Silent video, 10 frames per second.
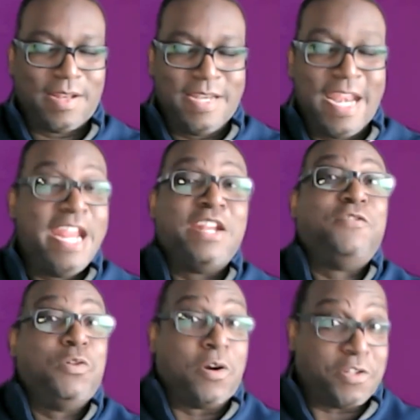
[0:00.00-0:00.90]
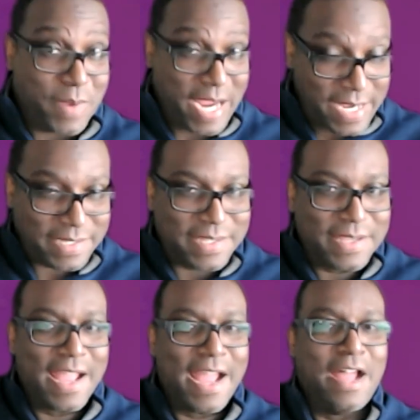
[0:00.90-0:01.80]
native to our
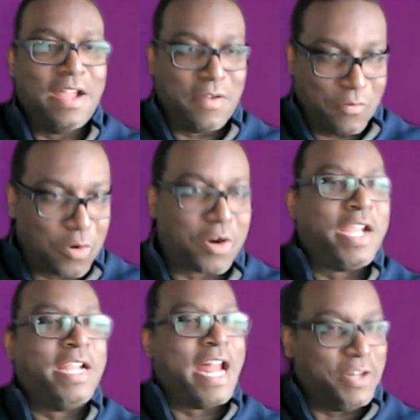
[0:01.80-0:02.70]
space of working and